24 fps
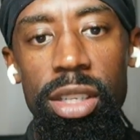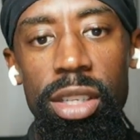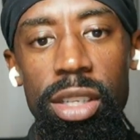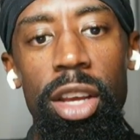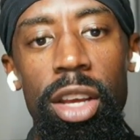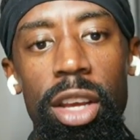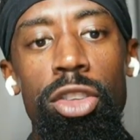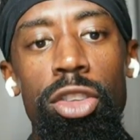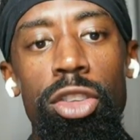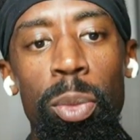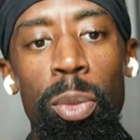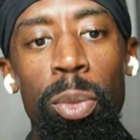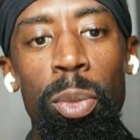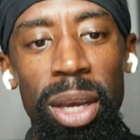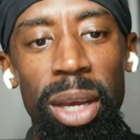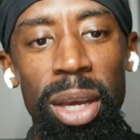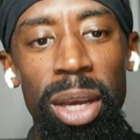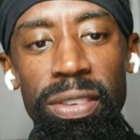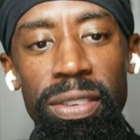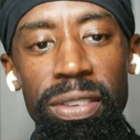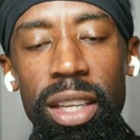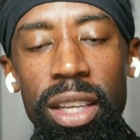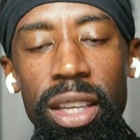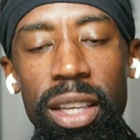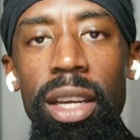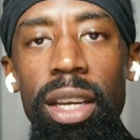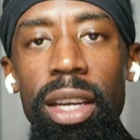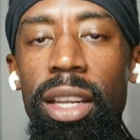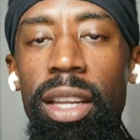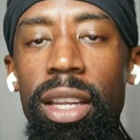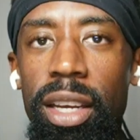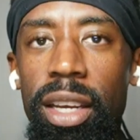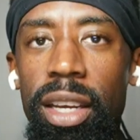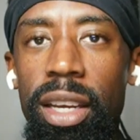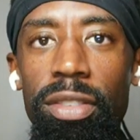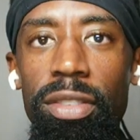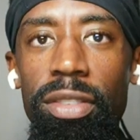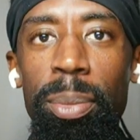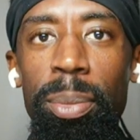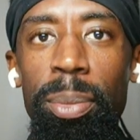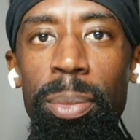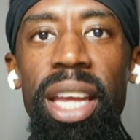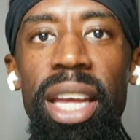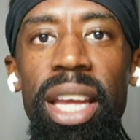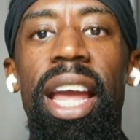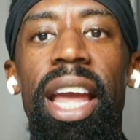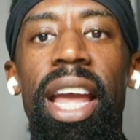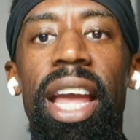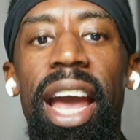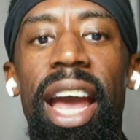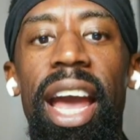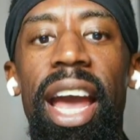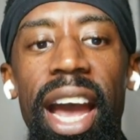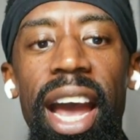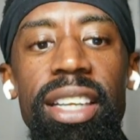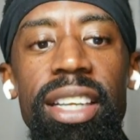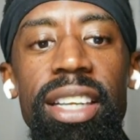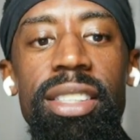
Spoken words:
So basically, the government has